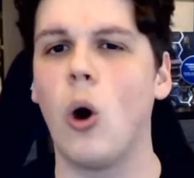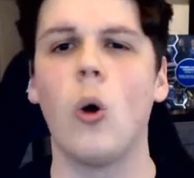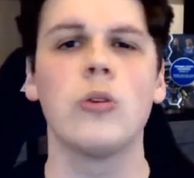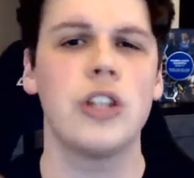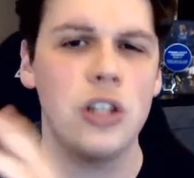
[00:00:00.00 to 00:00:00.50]

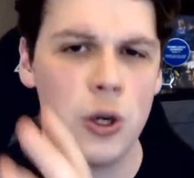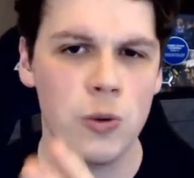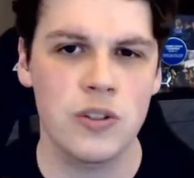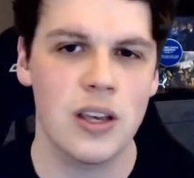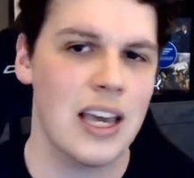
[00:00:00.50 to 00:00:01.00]
all the
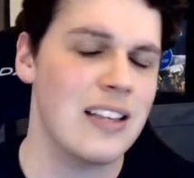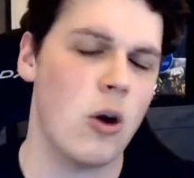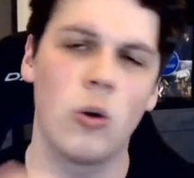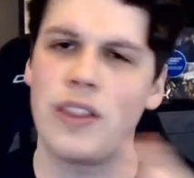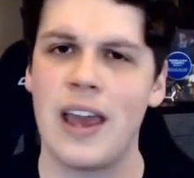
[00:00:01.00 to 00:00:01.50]
news is
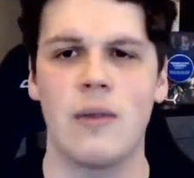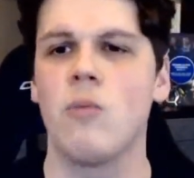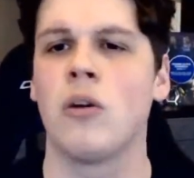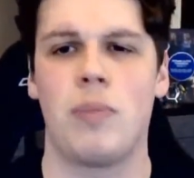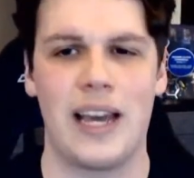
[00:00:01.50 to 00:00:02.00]
all there
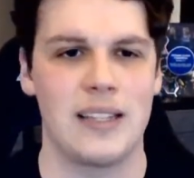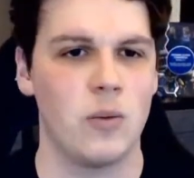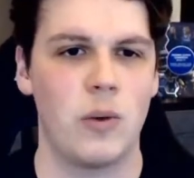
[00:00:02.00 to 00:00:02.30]
in one place.